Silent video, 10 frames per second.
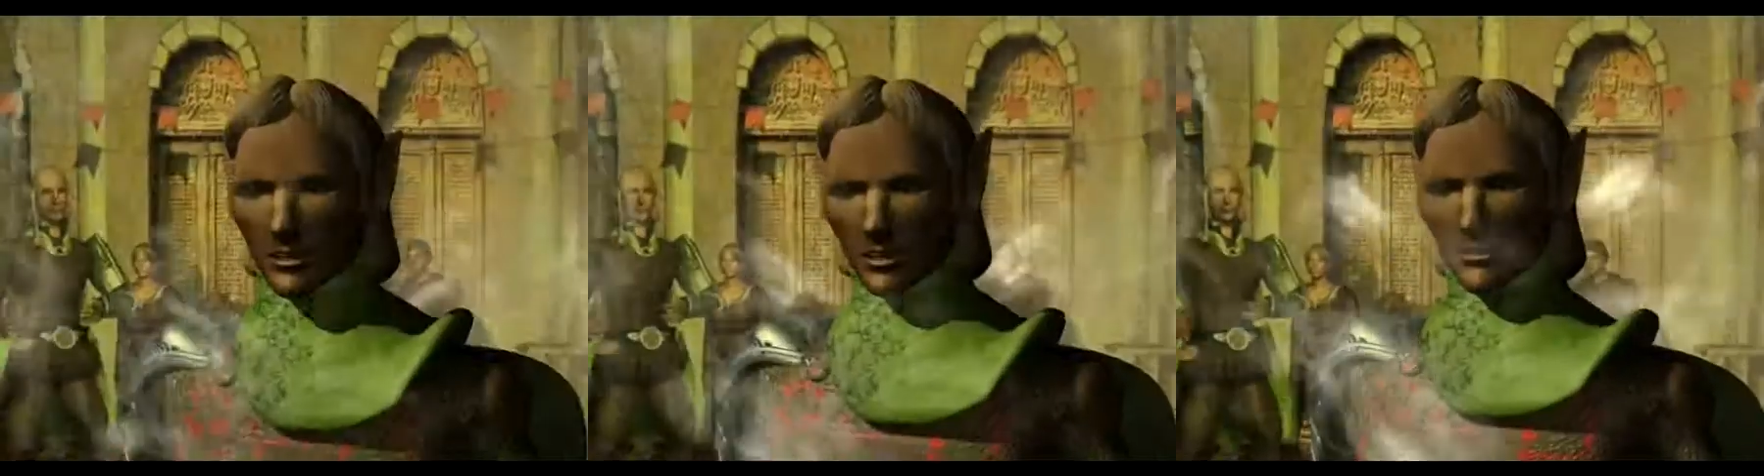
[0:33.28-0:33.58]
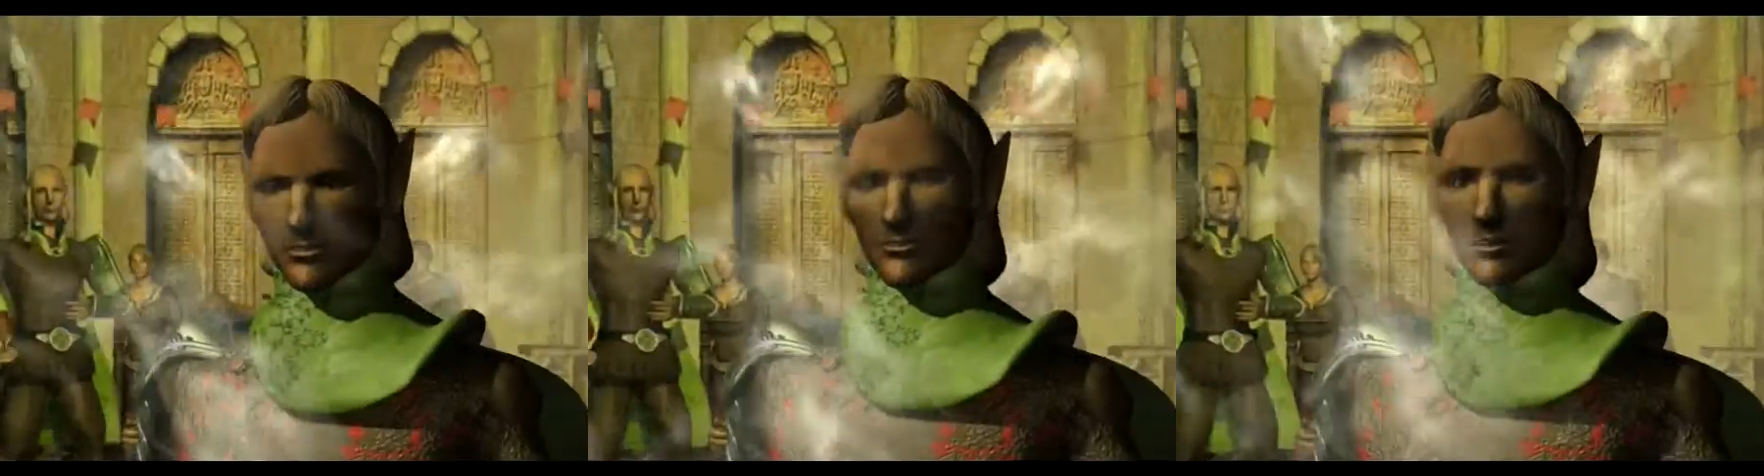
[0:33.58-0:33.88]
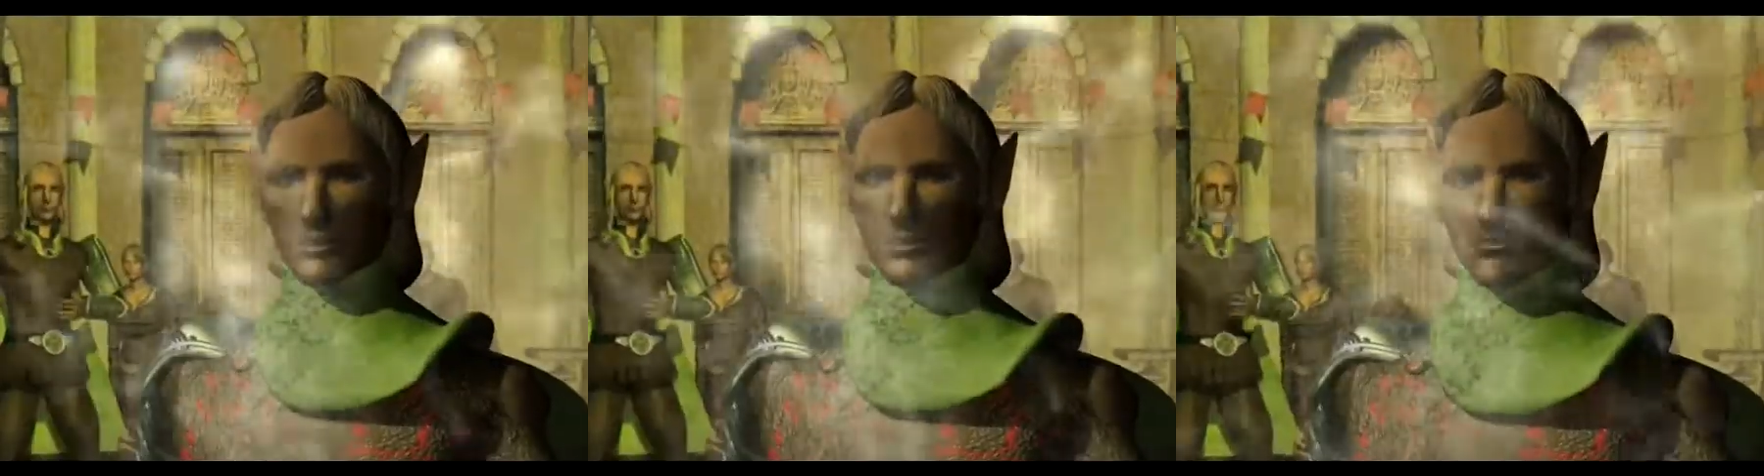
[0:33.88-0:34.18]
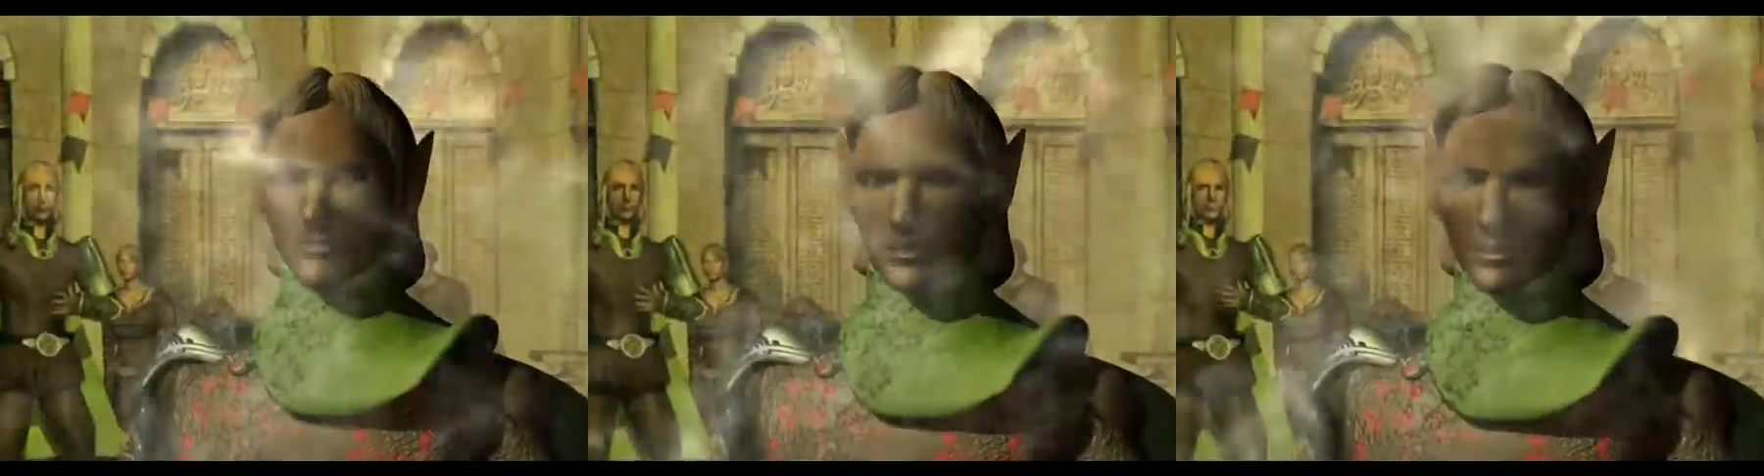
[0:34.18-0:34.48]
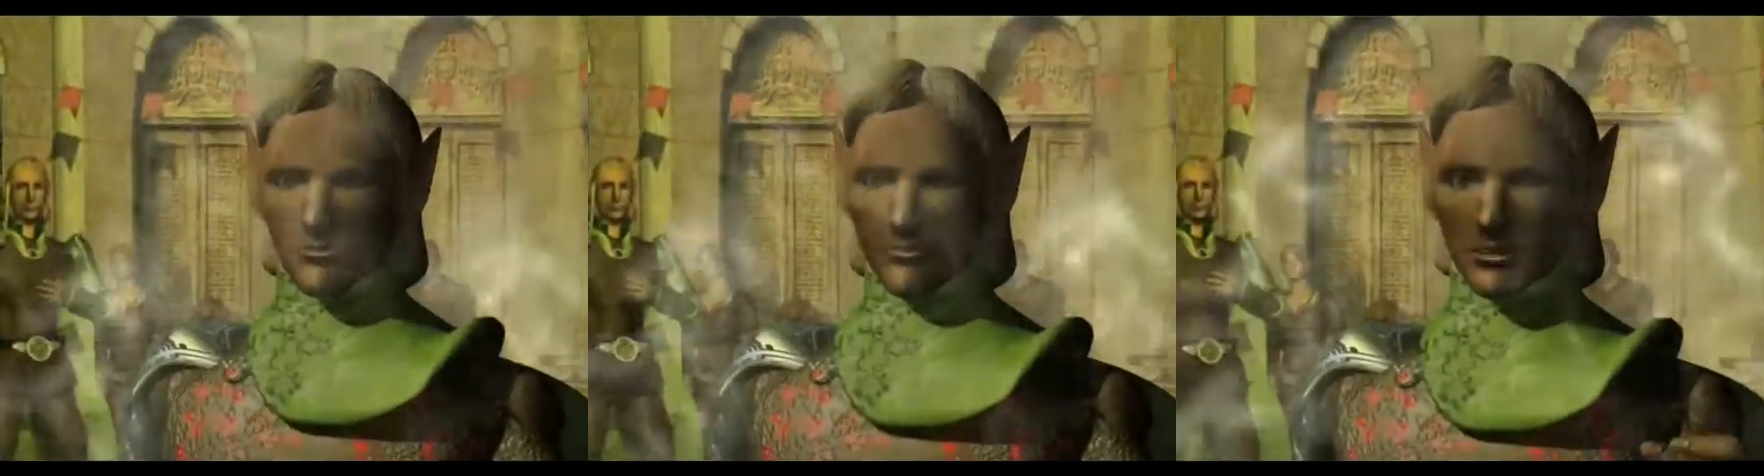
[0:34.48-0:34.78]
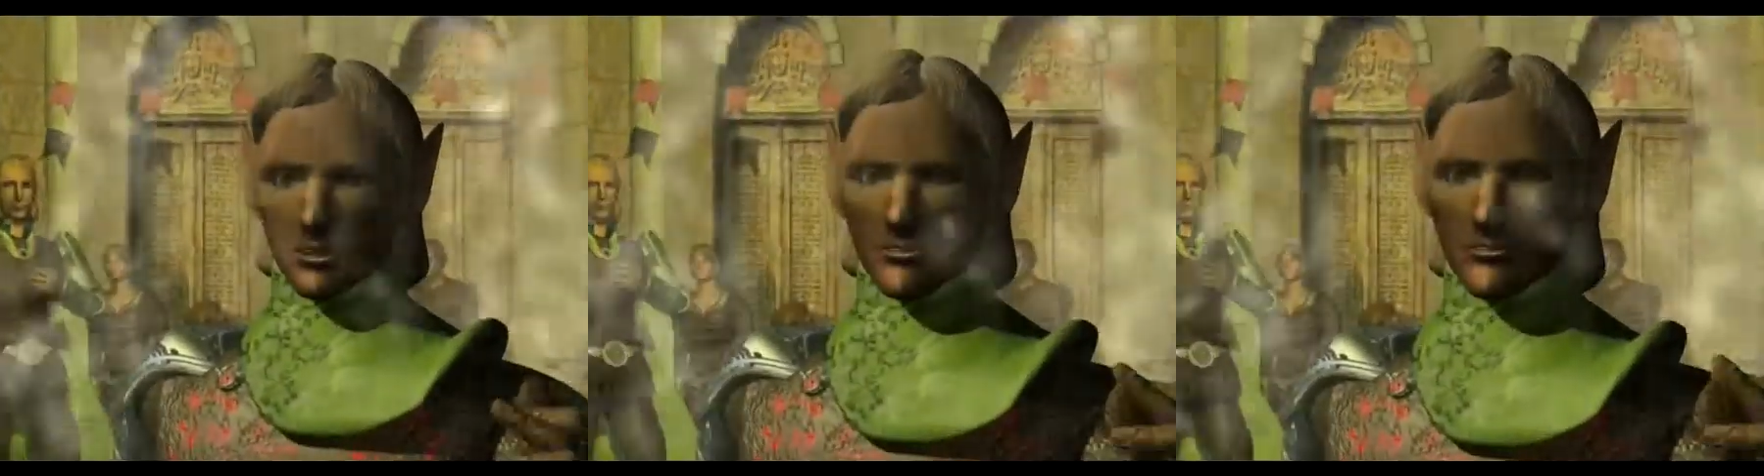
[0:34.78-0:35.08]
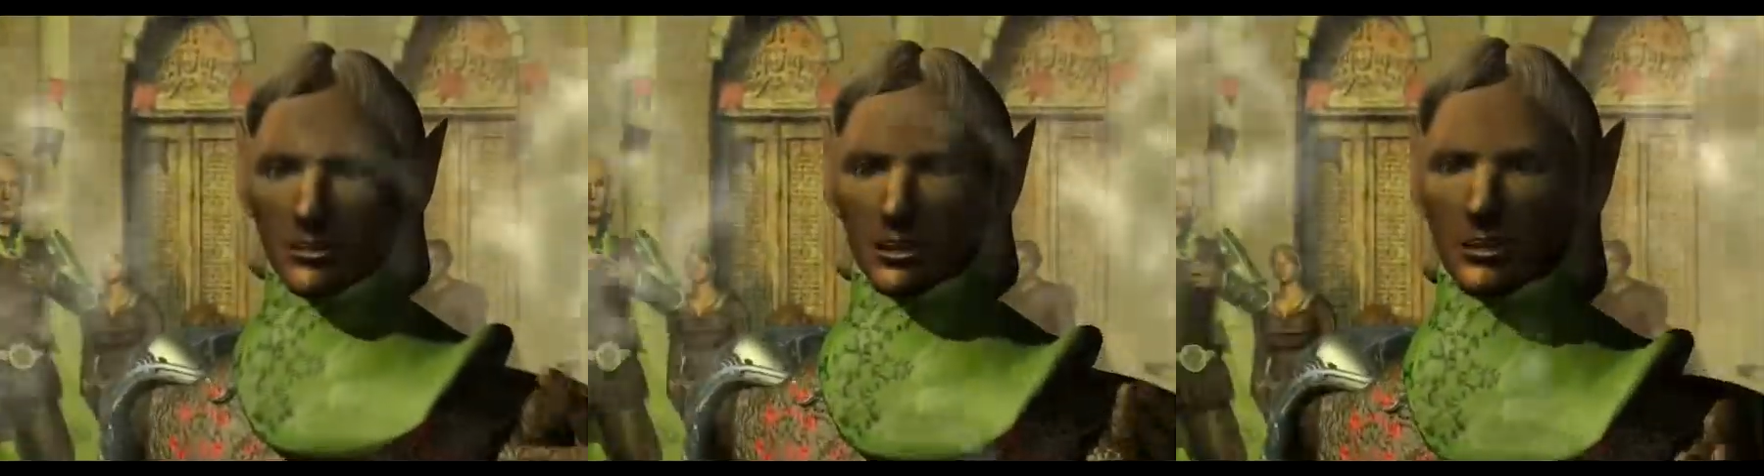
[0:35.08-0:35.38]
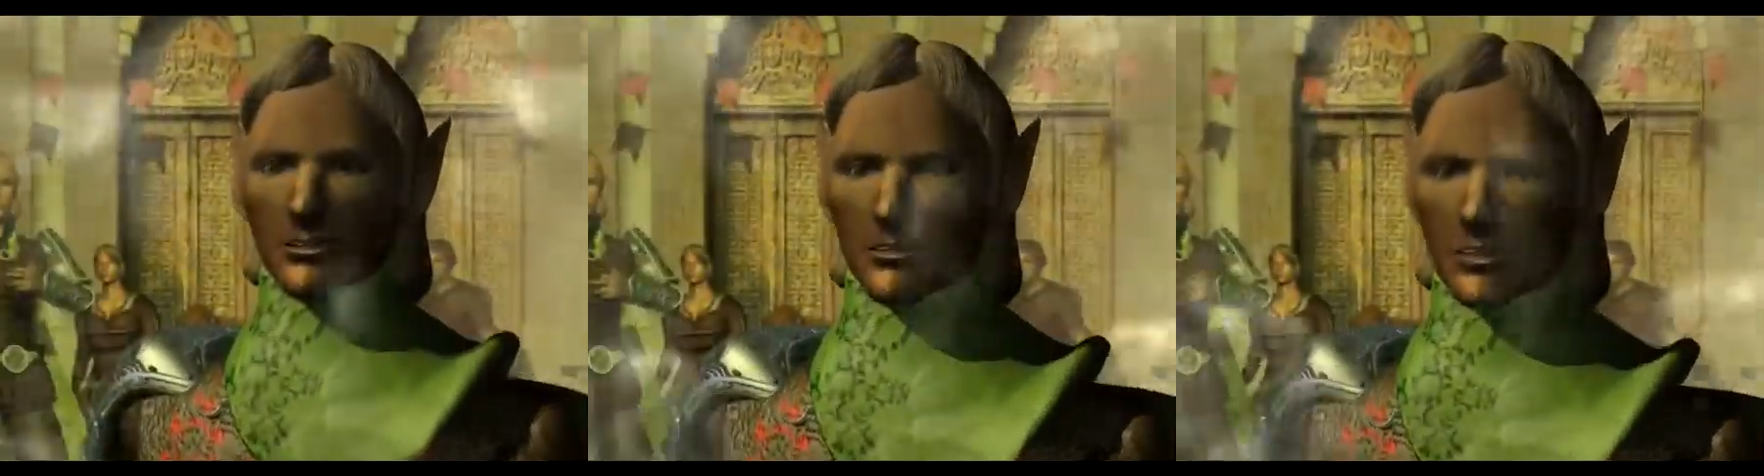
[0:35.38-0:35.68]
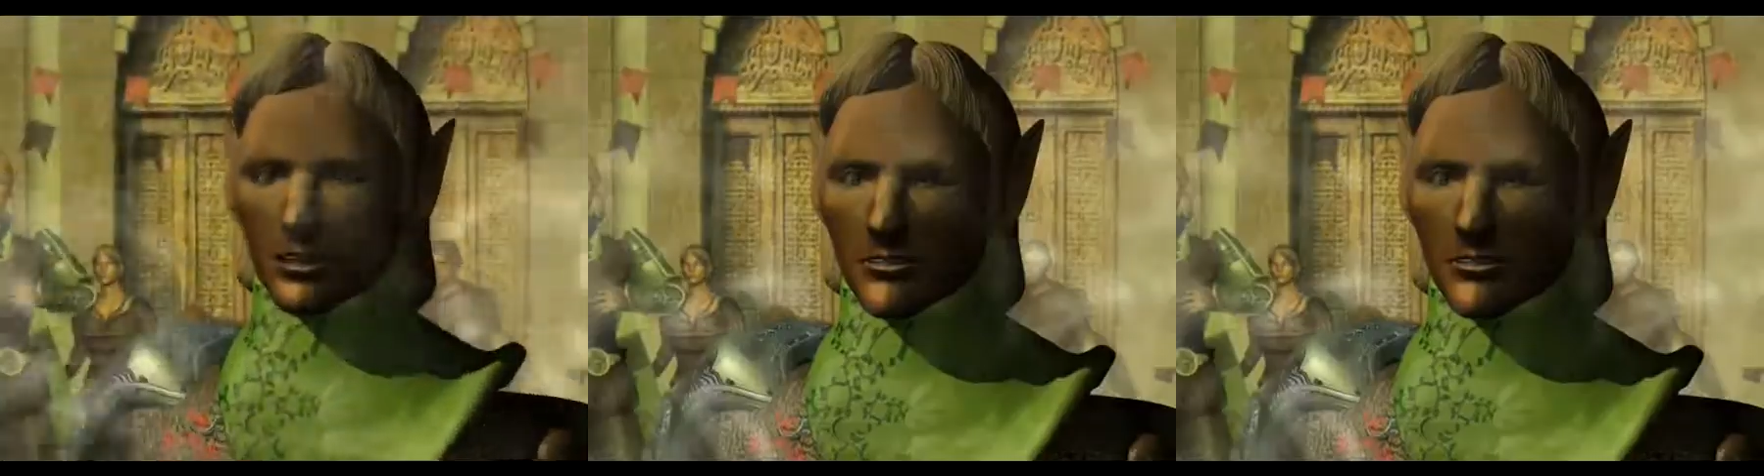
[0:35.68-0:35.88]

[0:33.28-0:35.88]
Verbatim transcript: "These are prisoners of our king that have escaped, wandering